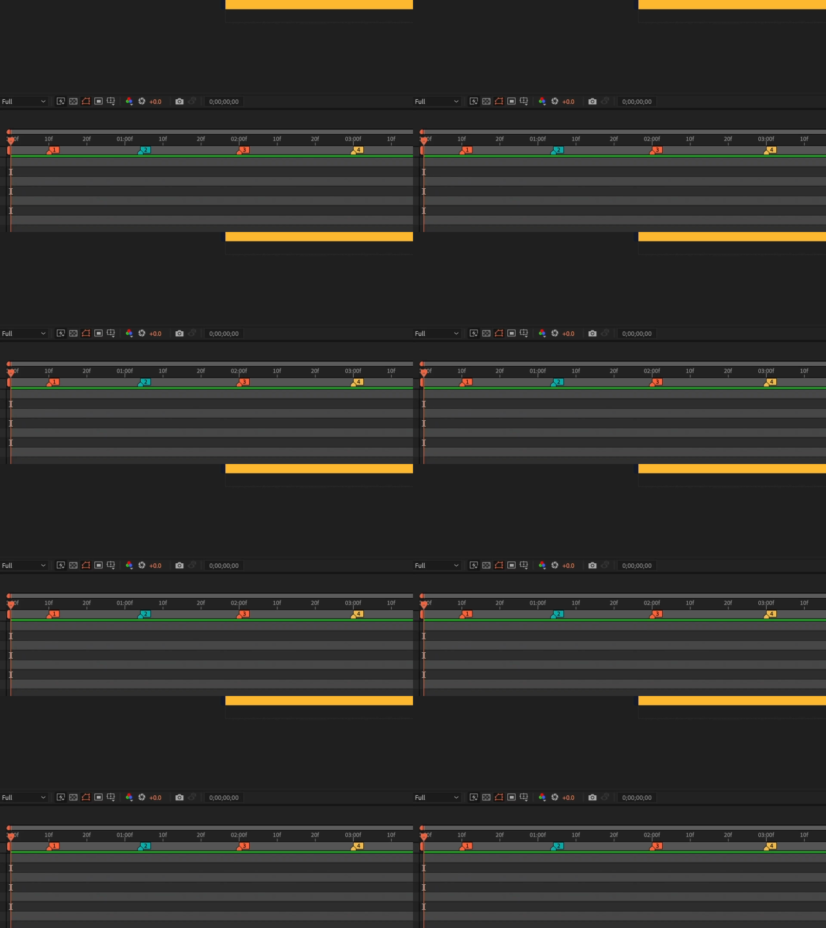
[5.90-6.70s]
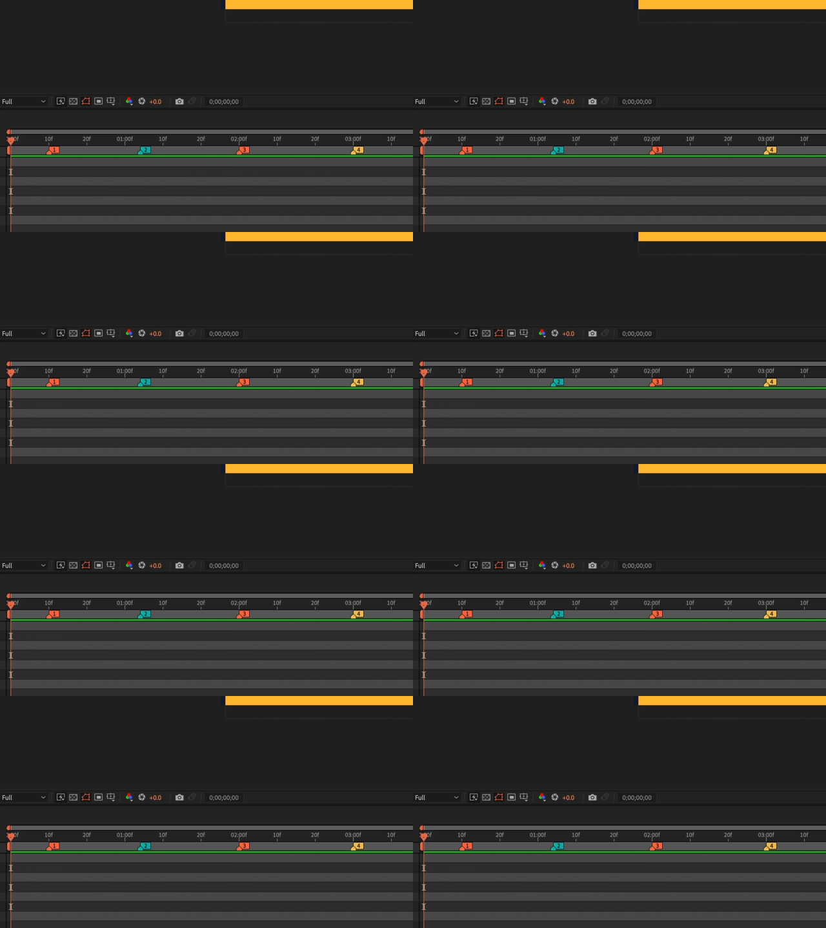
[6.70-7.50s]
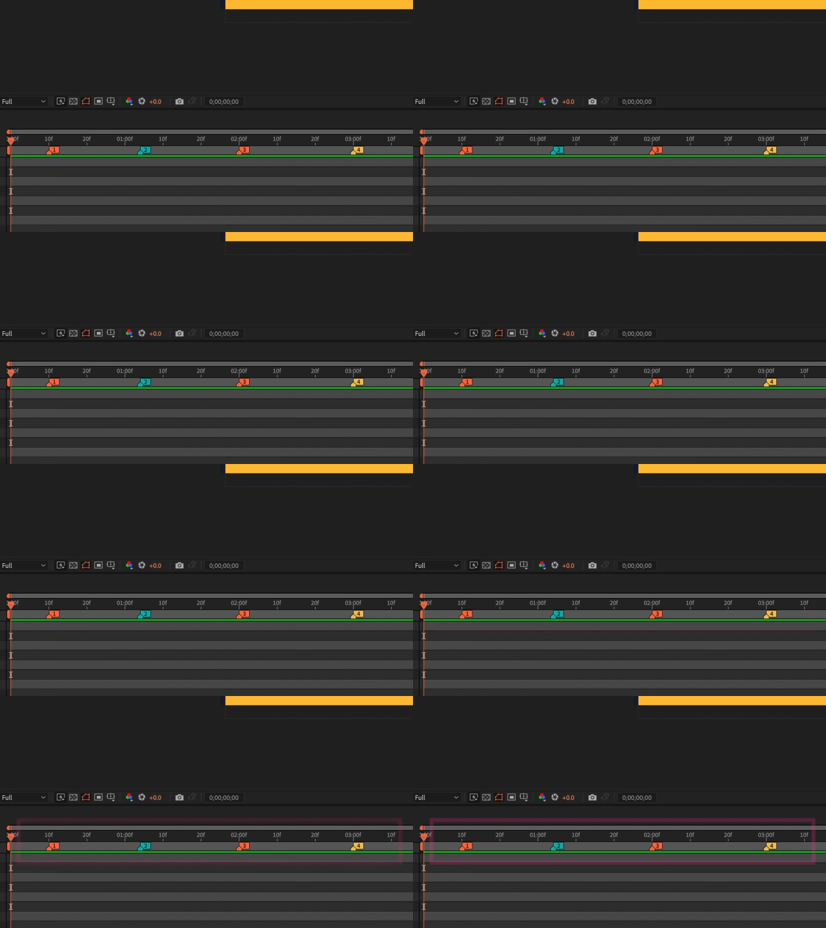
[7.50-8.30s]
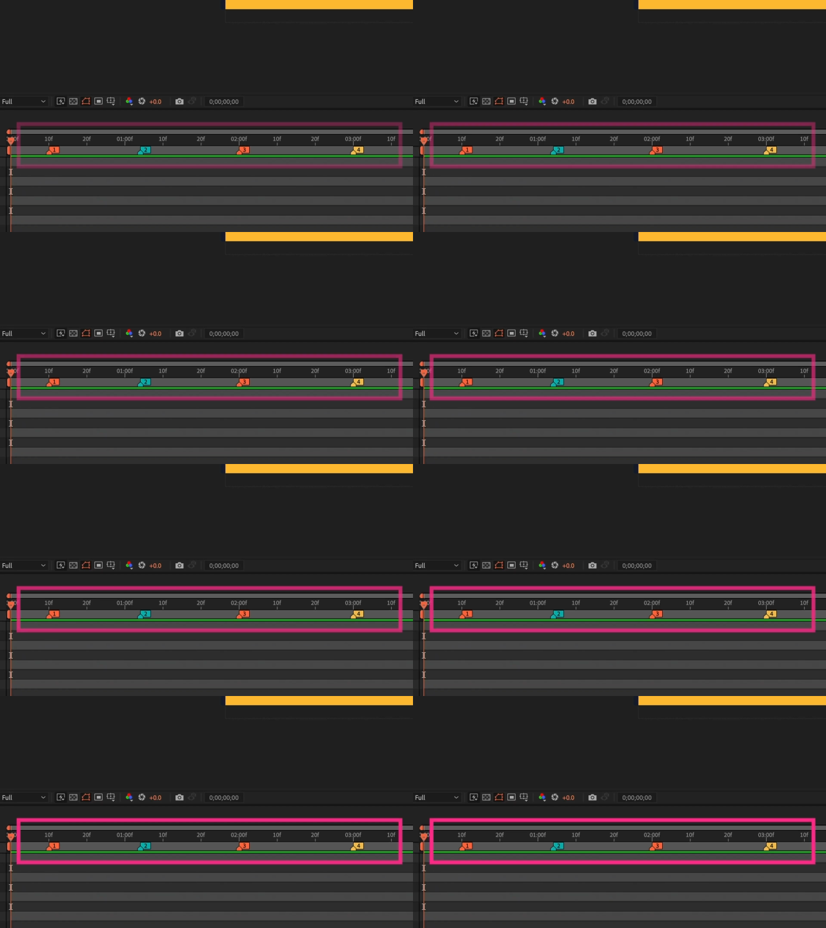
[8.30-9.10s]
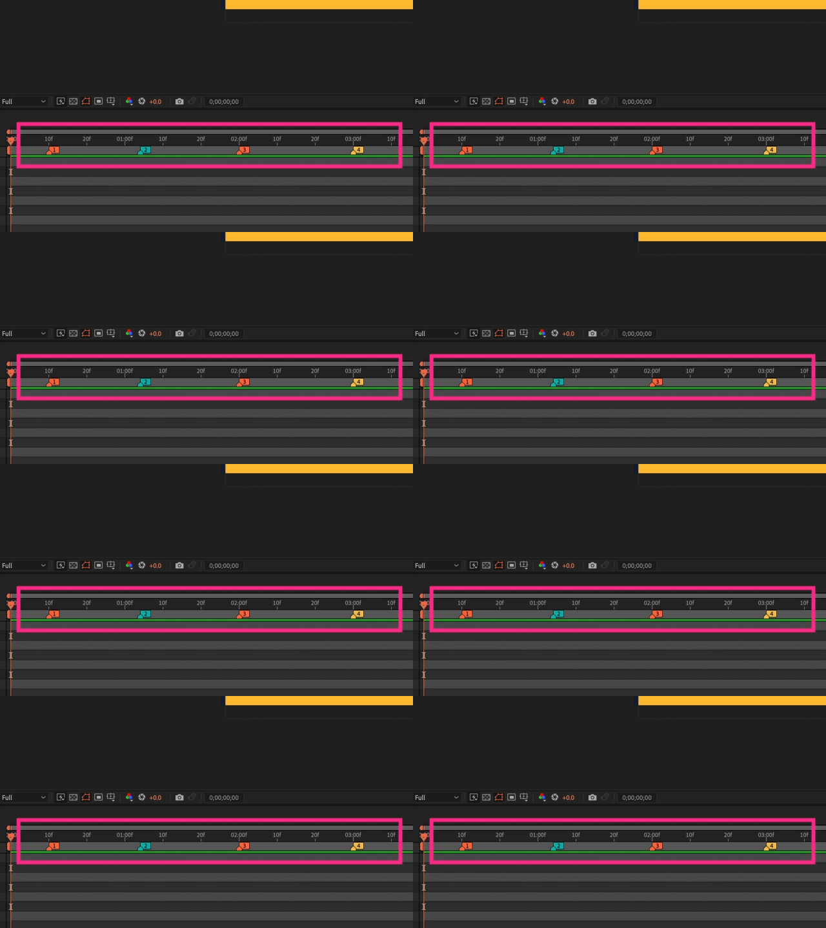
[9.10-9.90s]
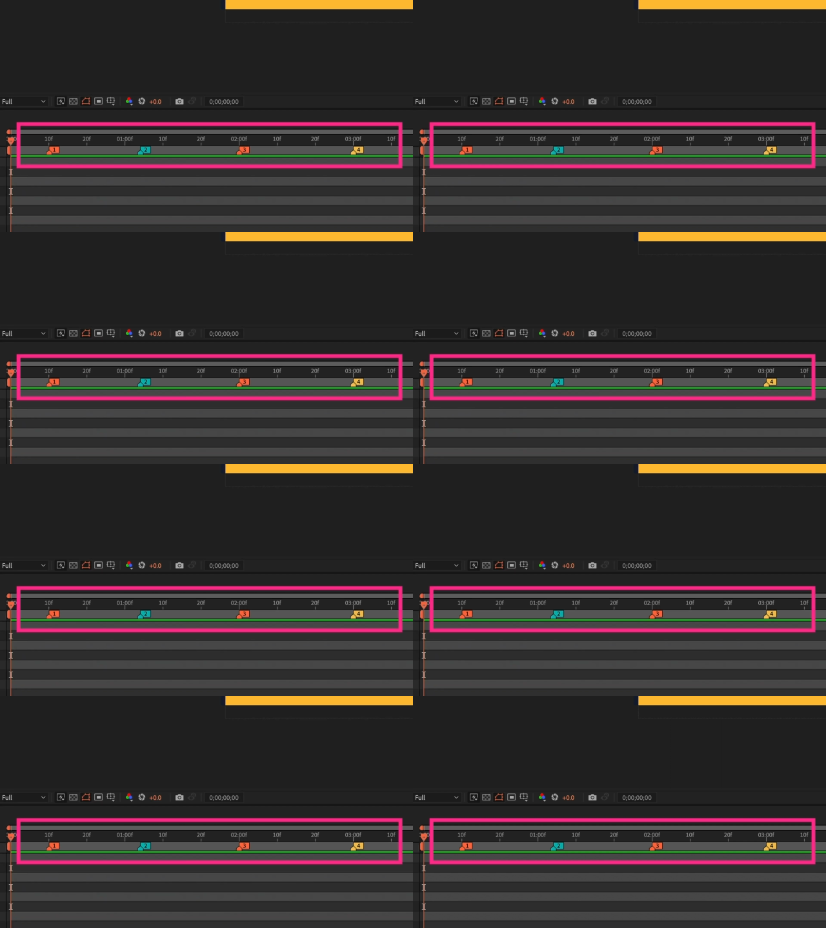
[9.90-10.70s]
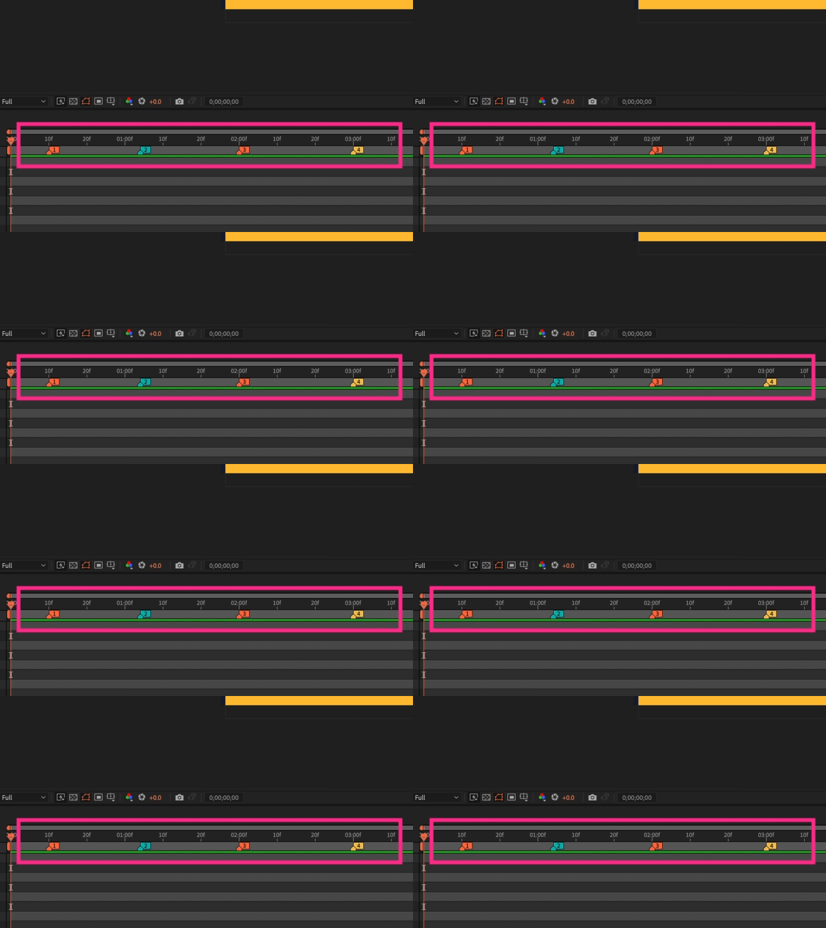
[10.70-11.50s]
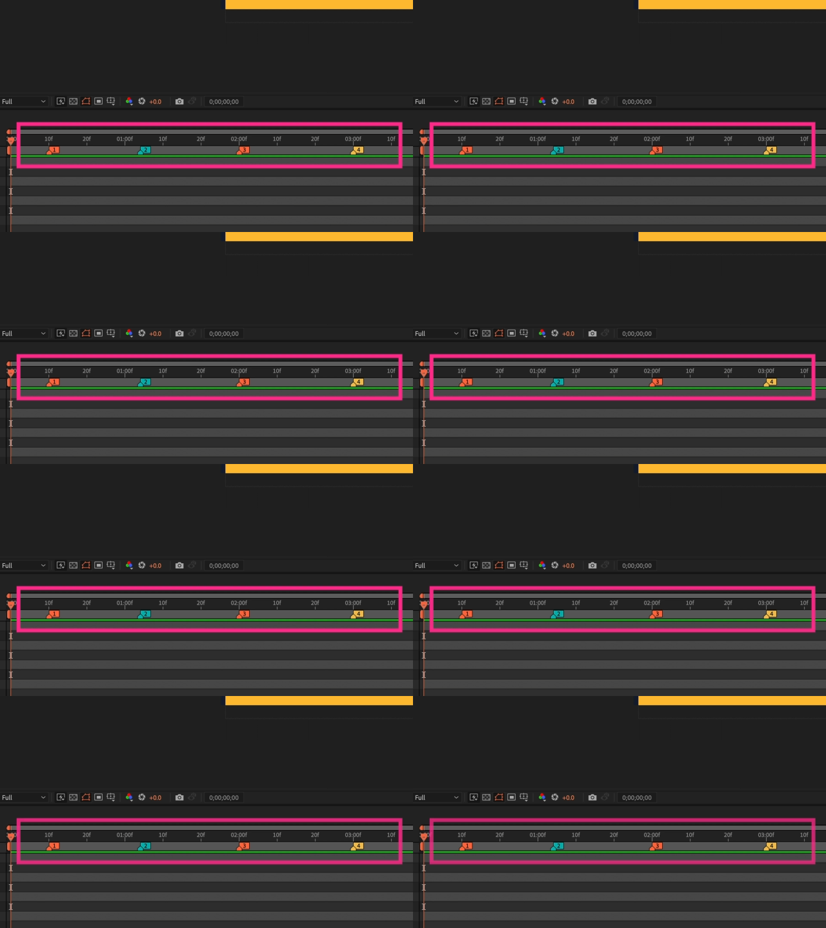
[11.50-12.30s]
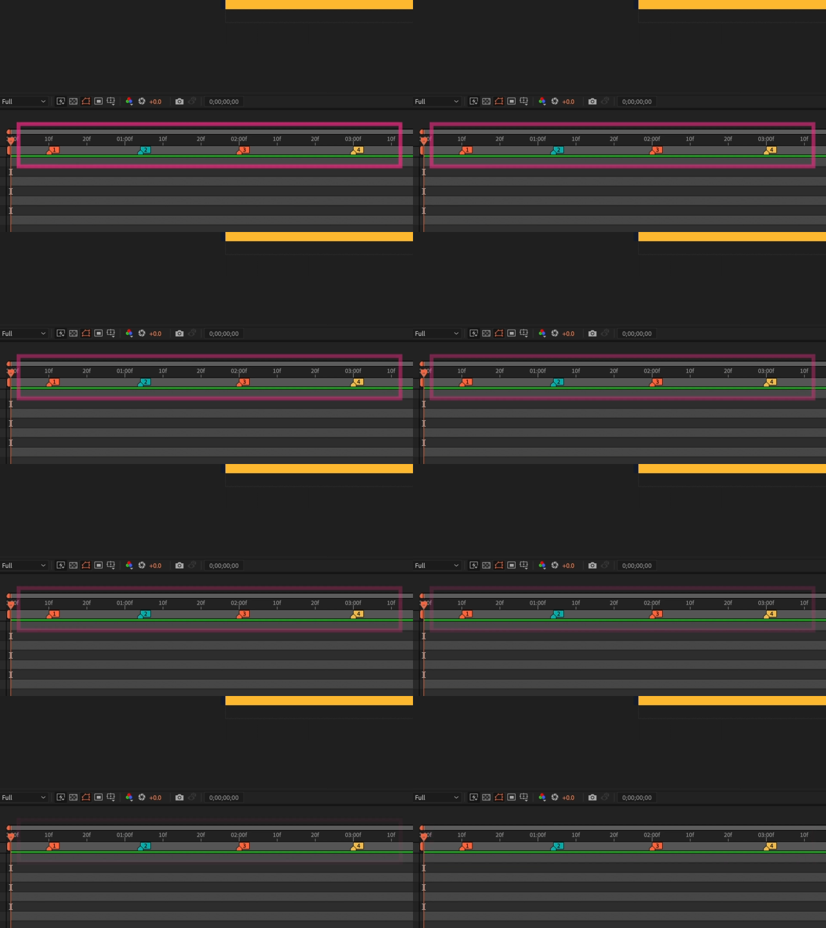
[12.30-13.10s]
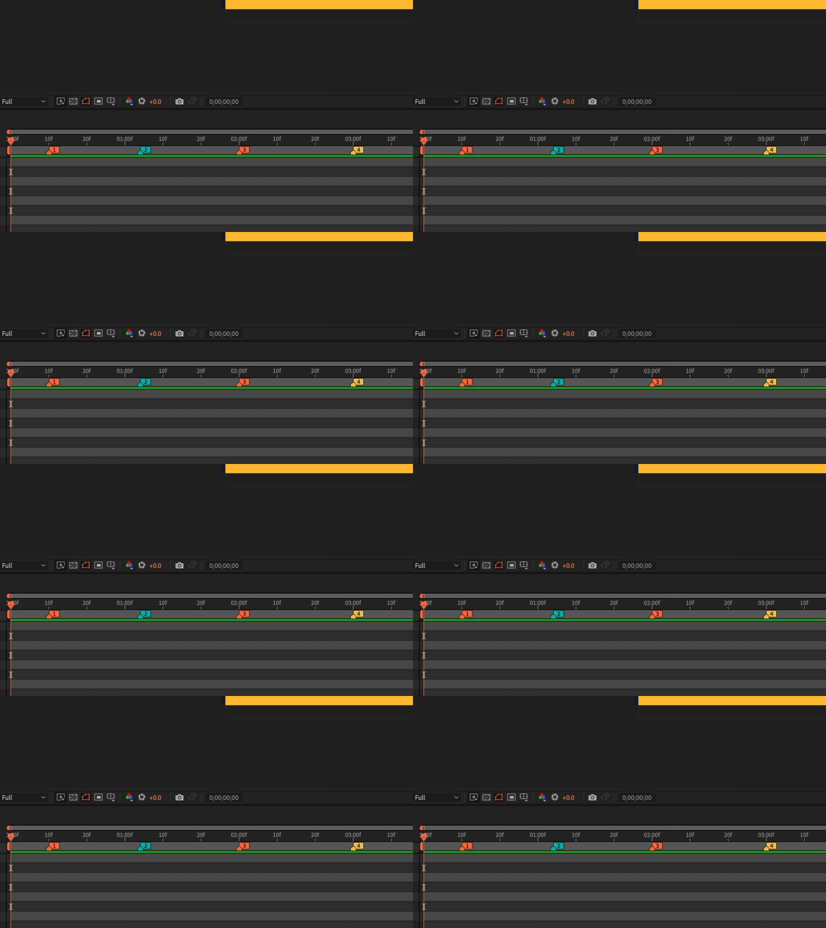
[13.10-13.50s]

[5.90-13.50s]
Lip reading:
[unreadable: no face in view]